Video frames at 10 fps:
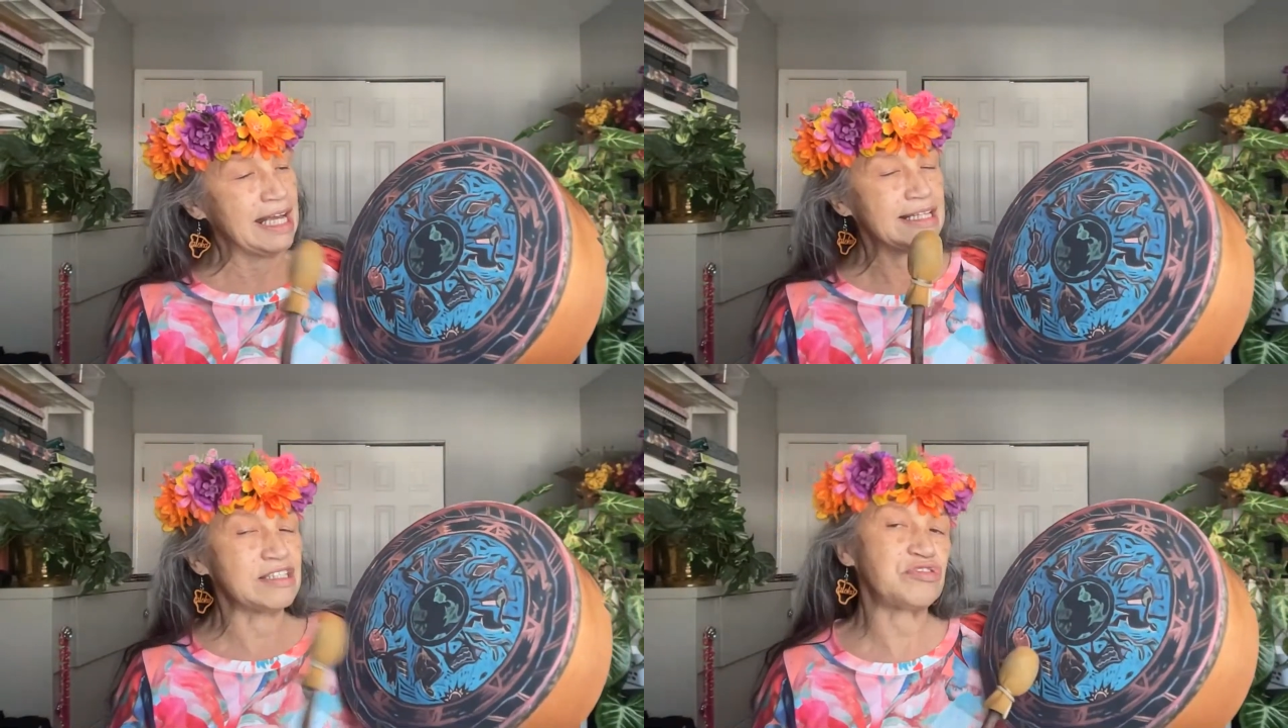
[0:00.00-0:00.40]

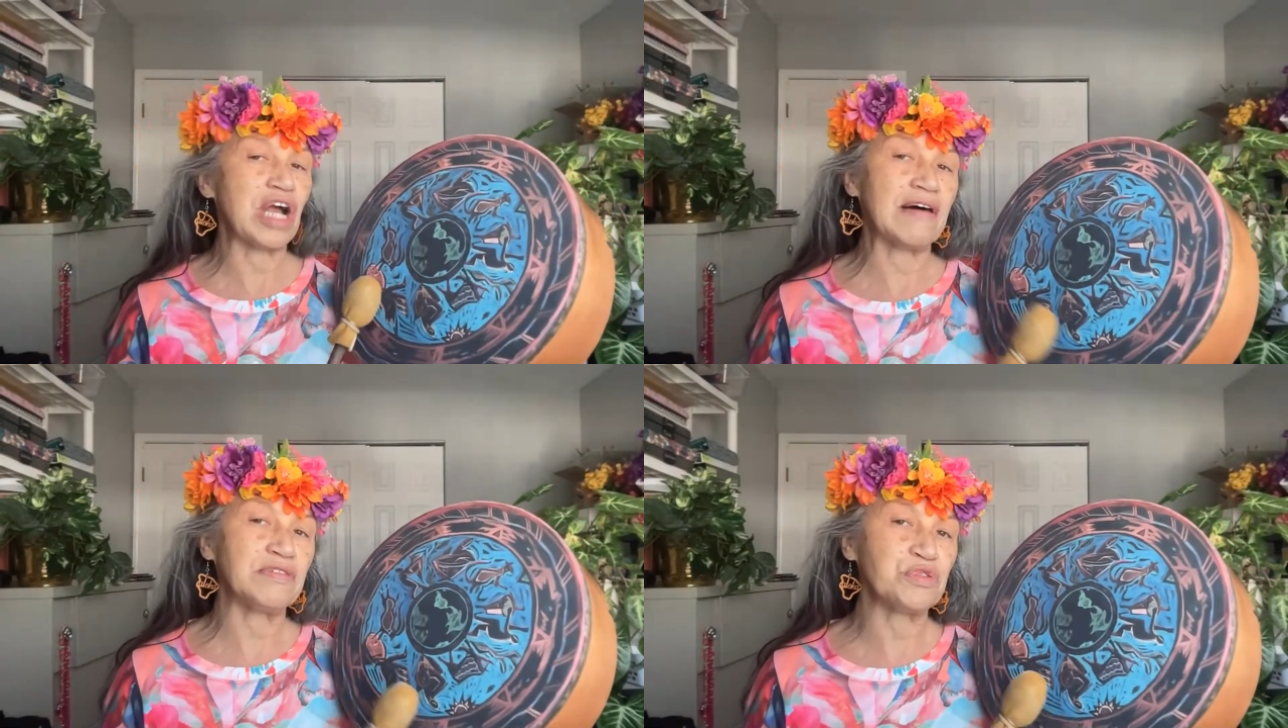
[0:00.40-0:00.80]
This
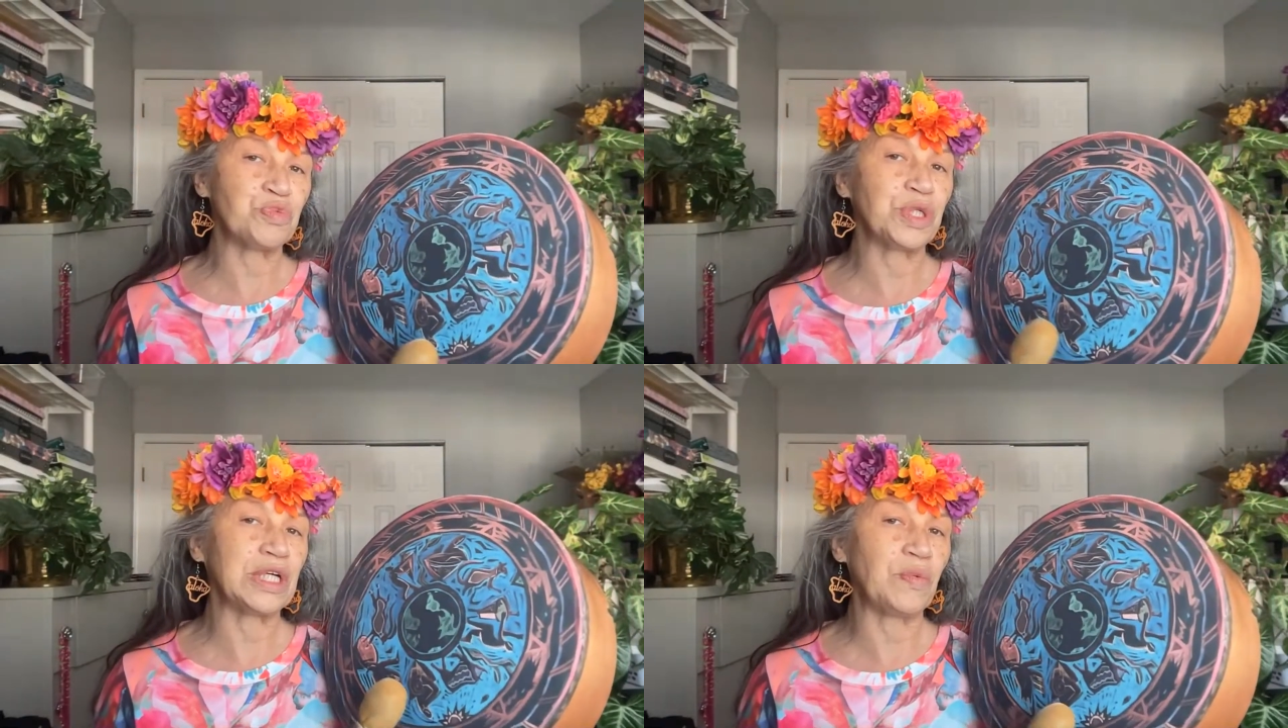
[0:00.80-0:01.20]
travels
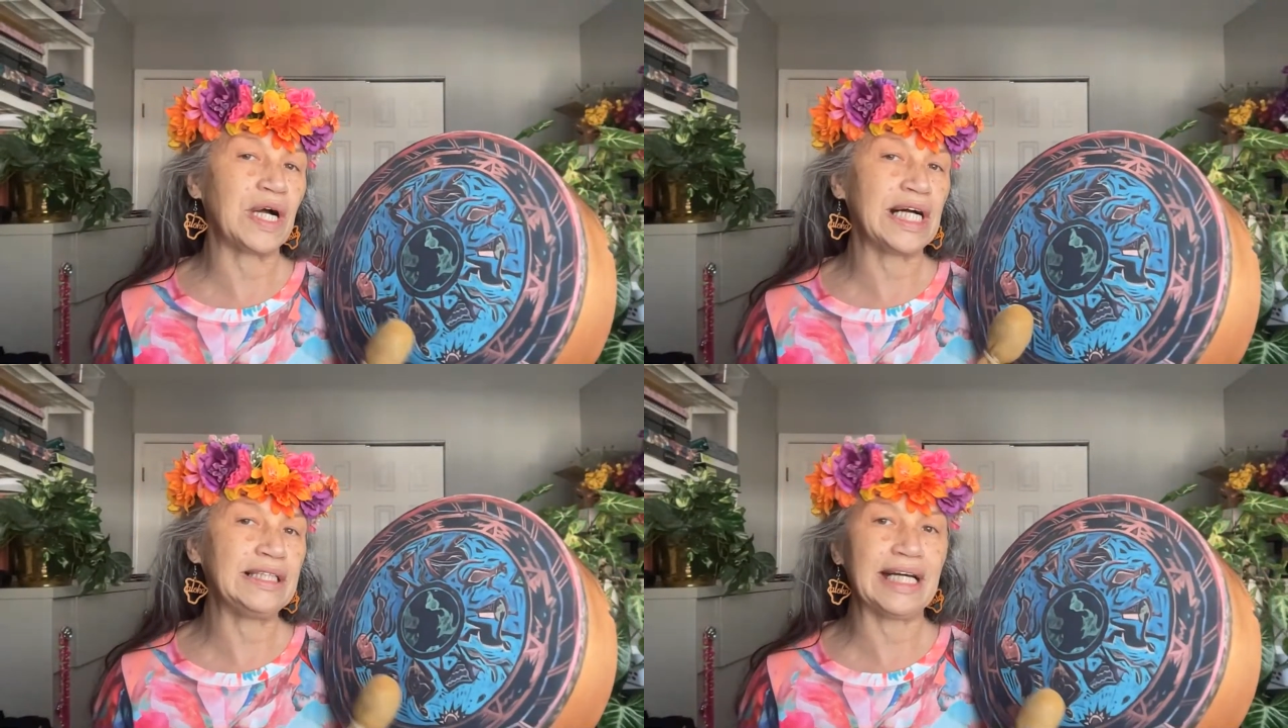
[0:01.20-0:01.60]
really
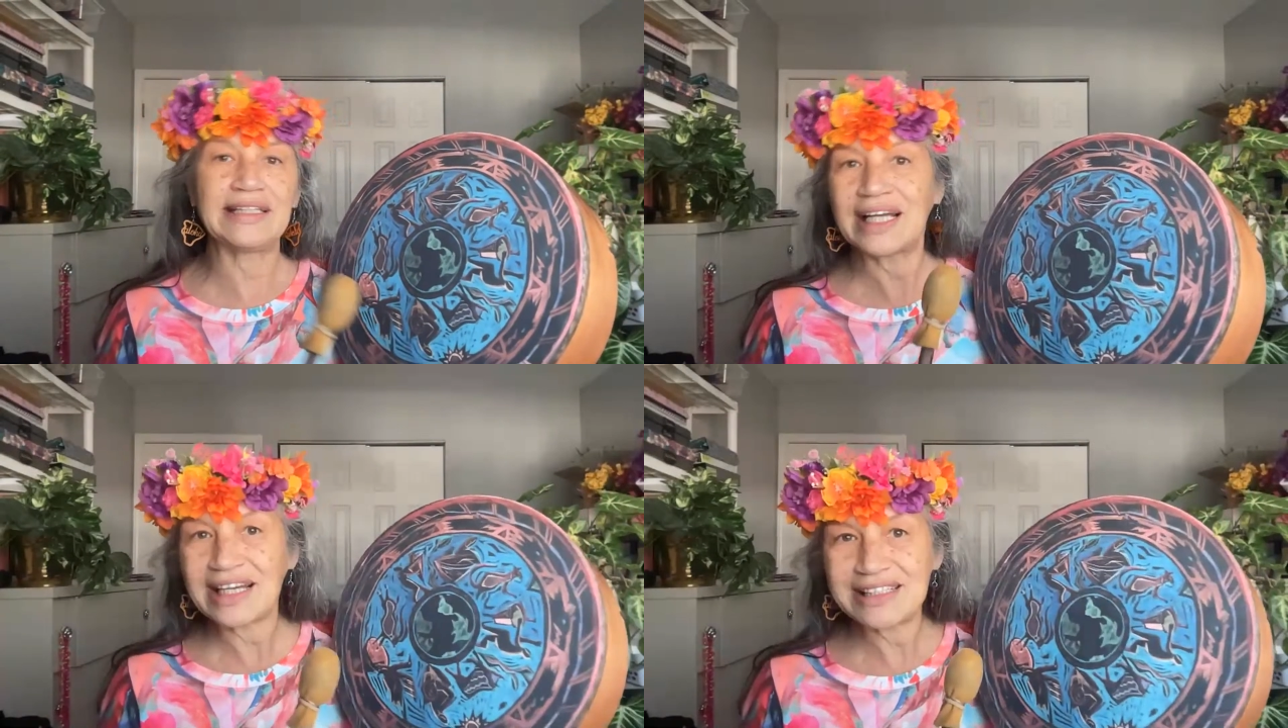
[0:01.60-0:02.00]
well. And
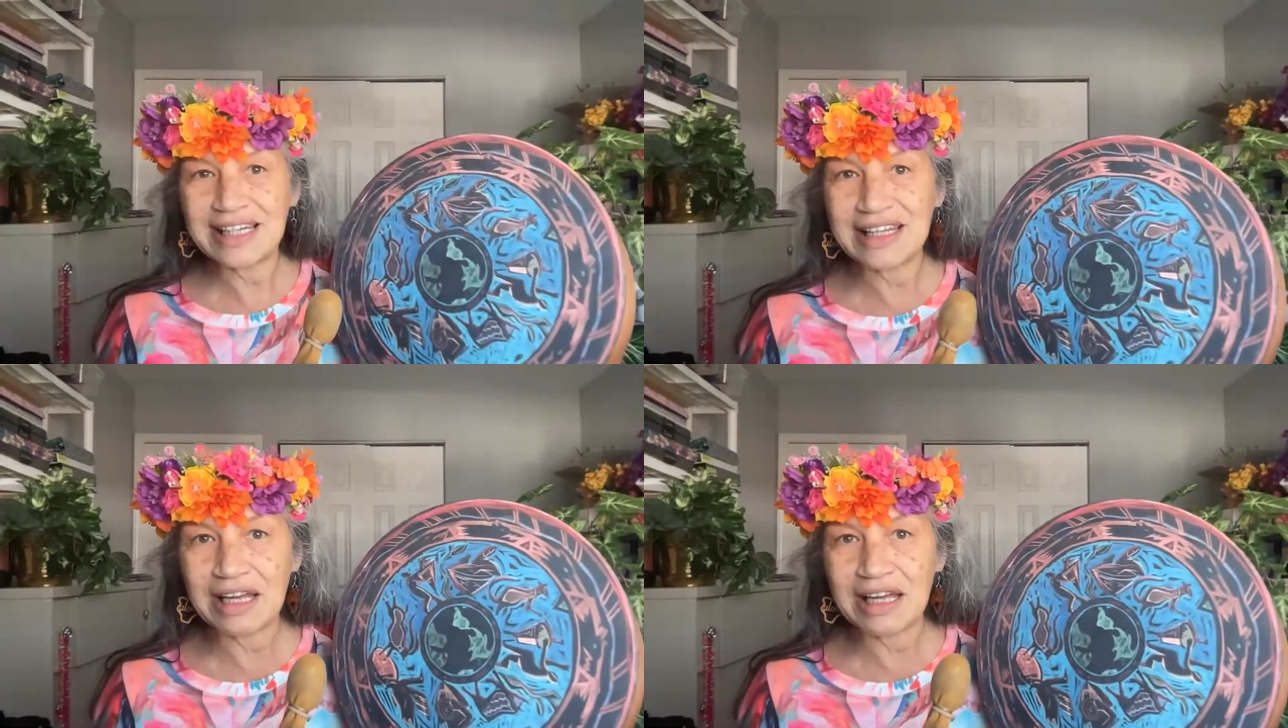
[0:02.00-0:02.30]
like I said,